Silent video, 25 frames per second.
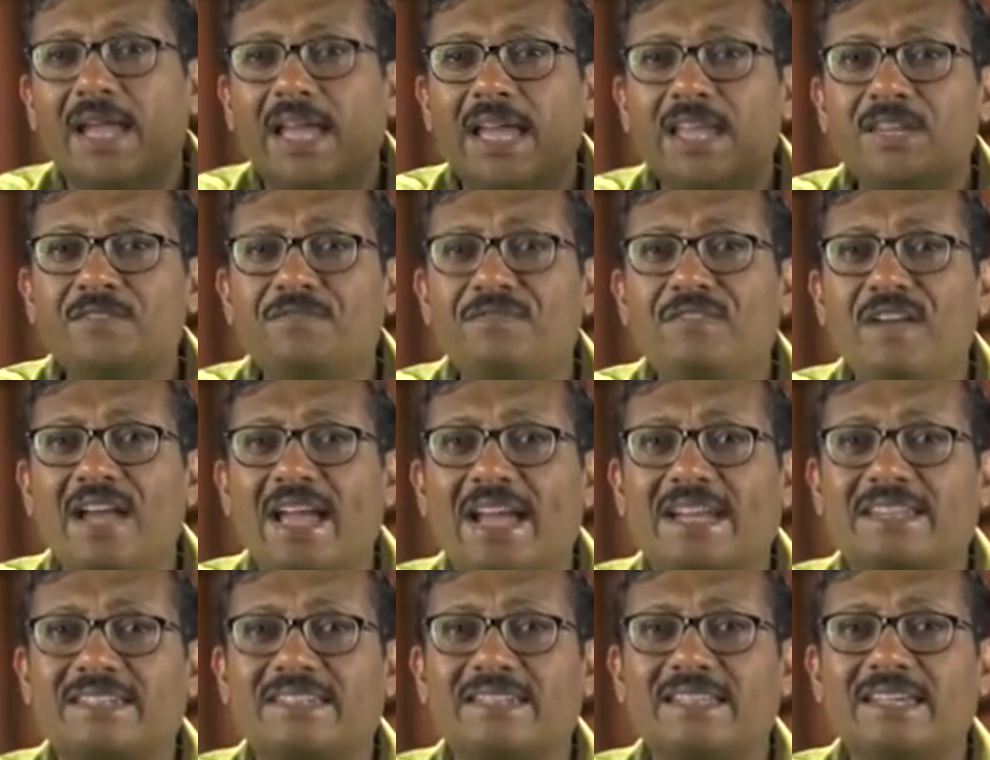In
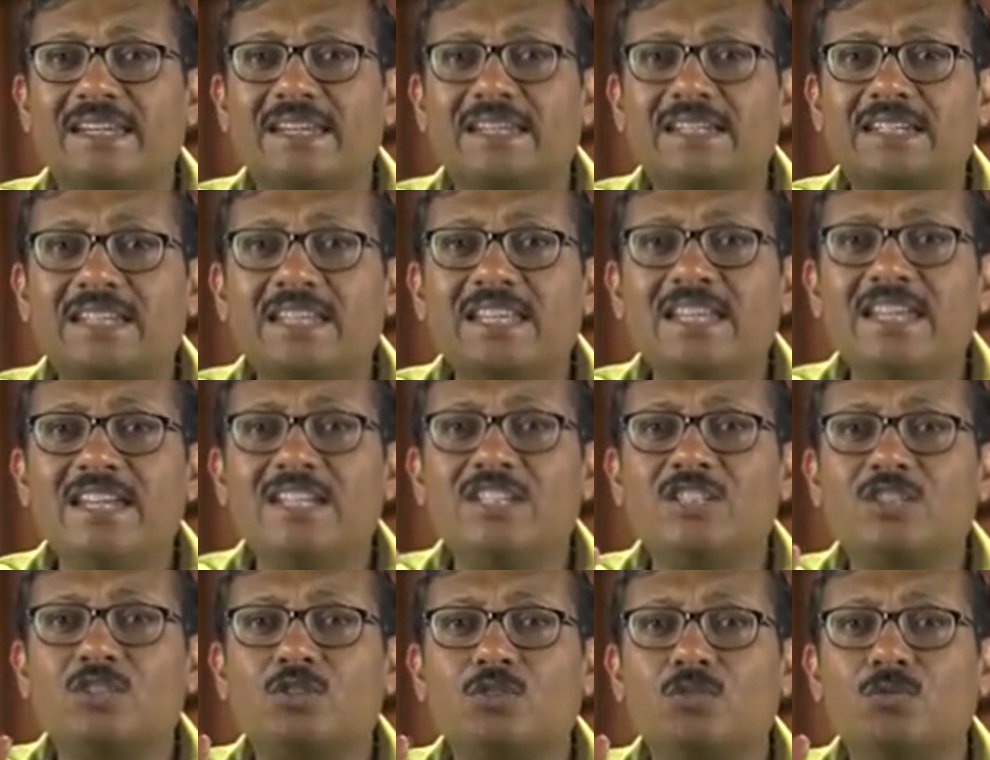fact, it
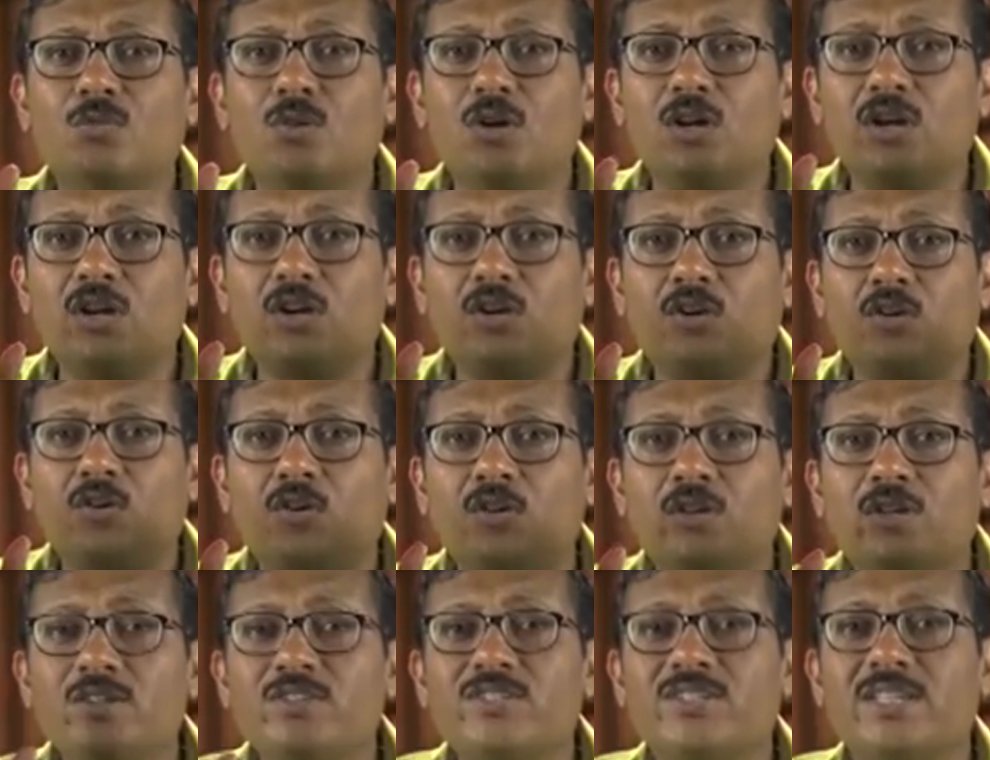leads to a
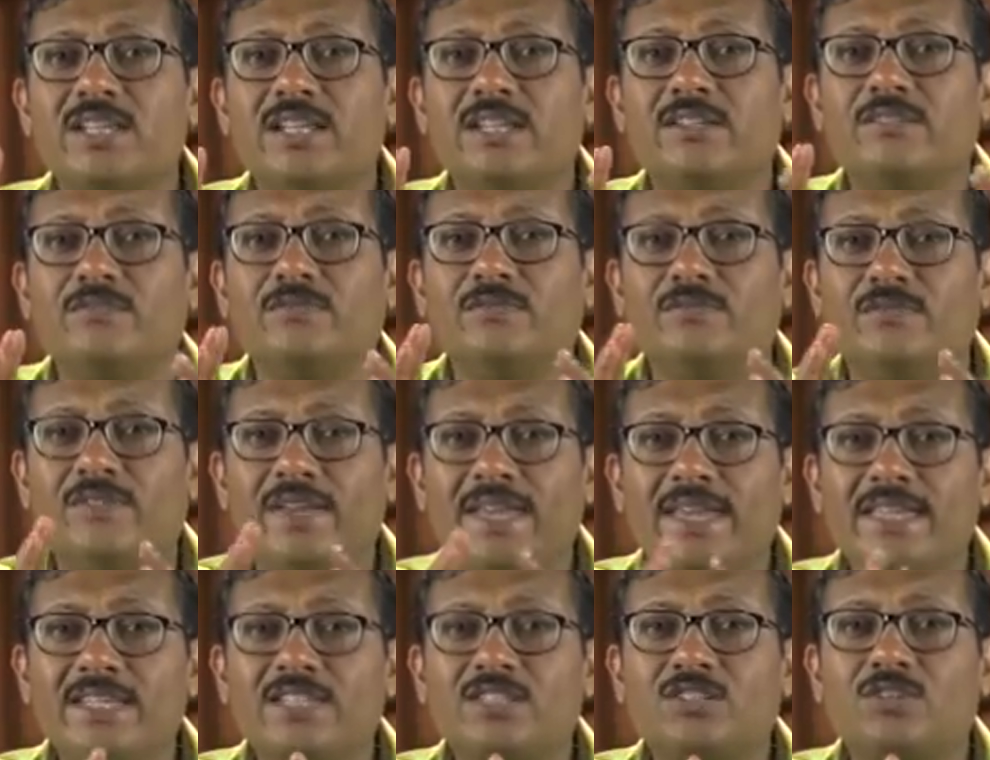colossal
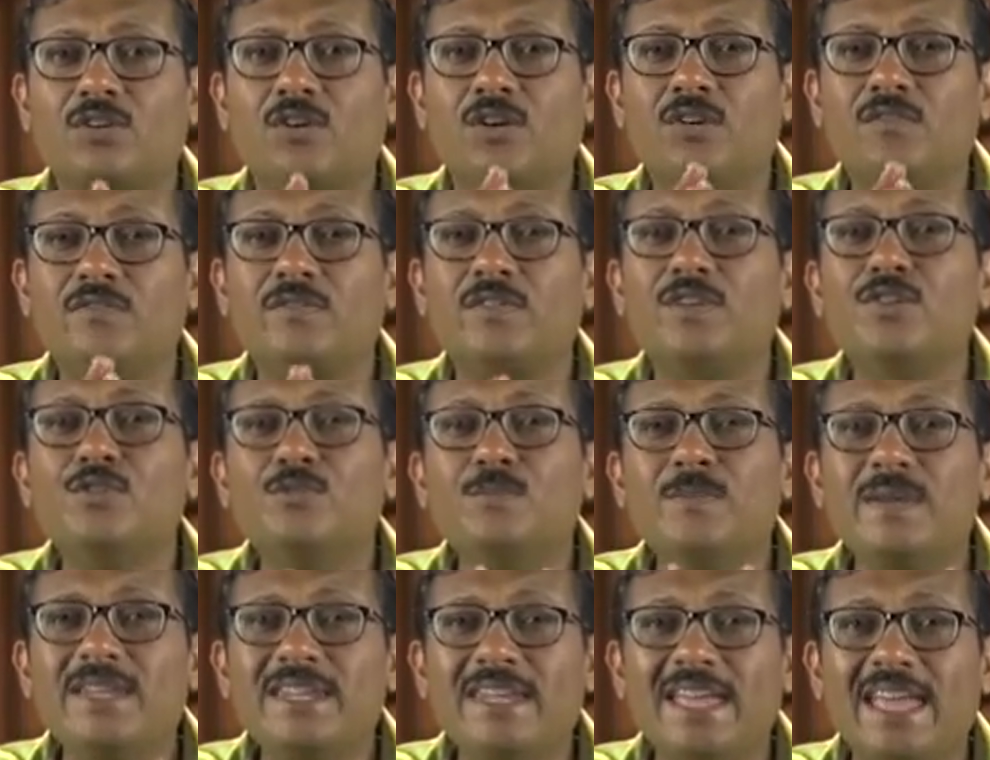waste of
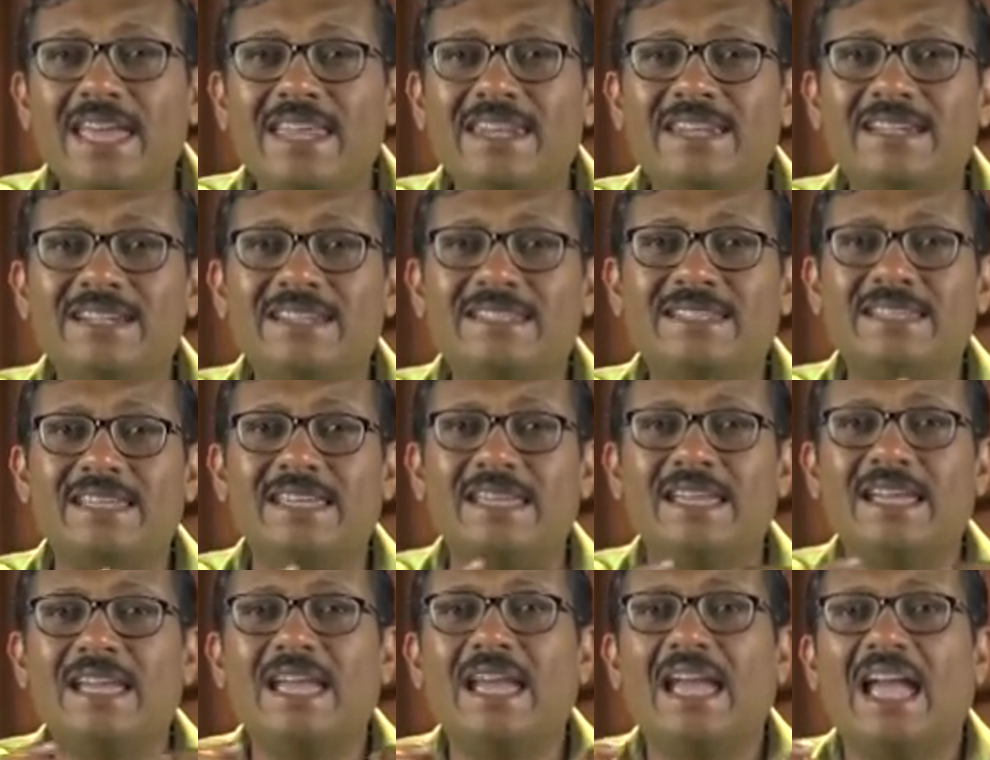human
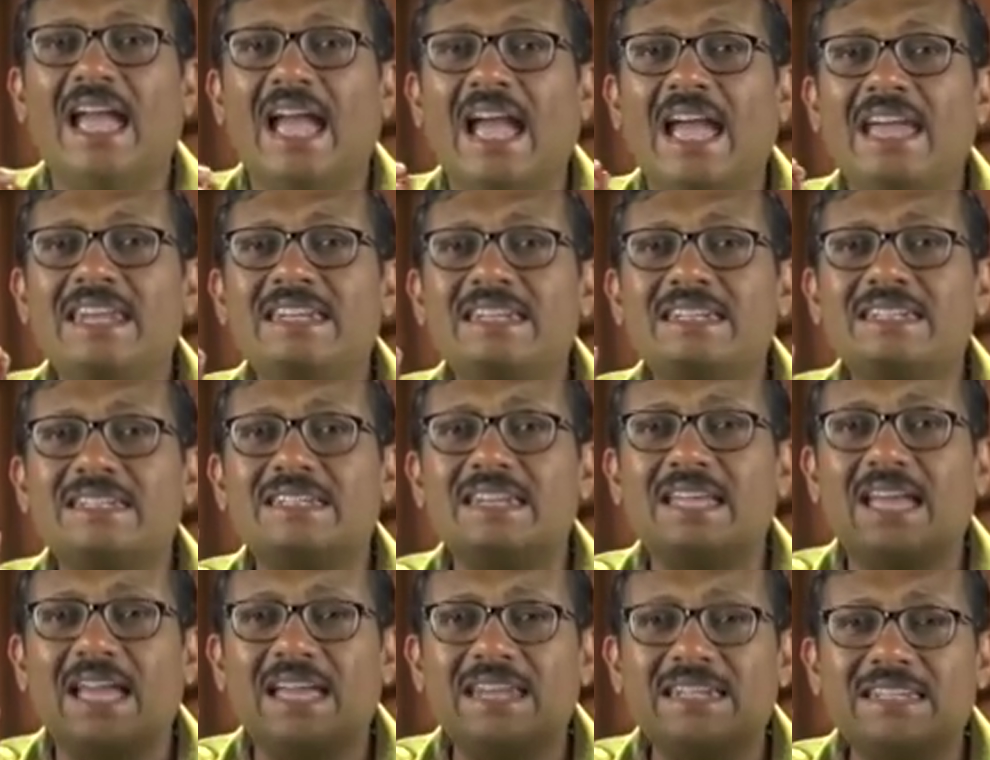energy and
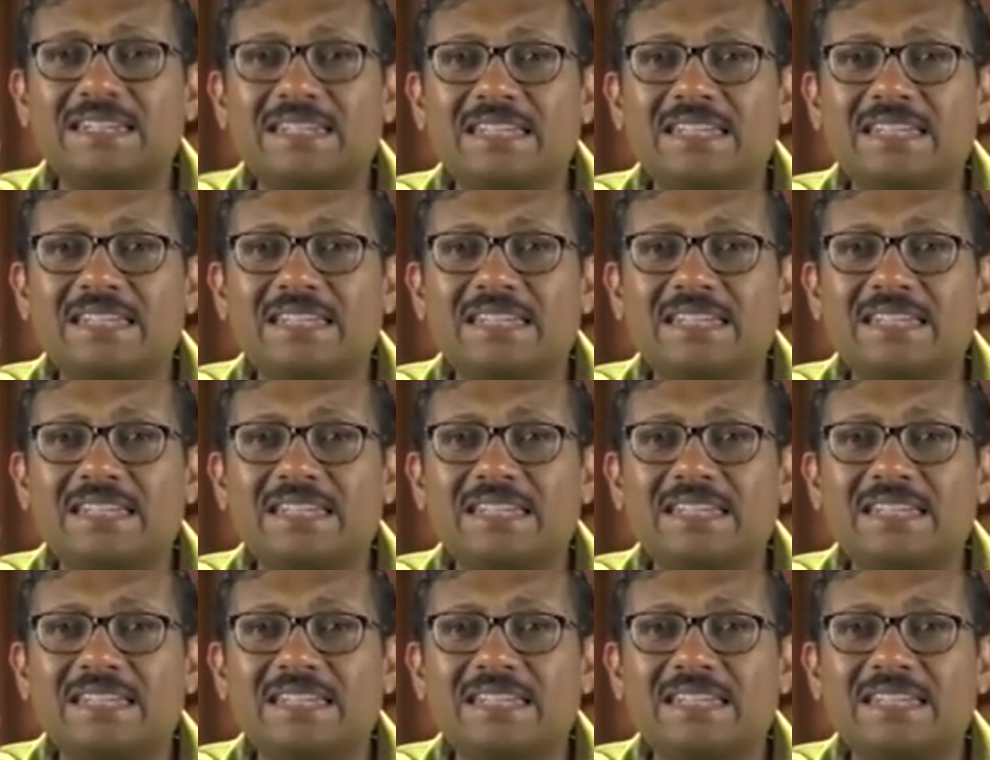an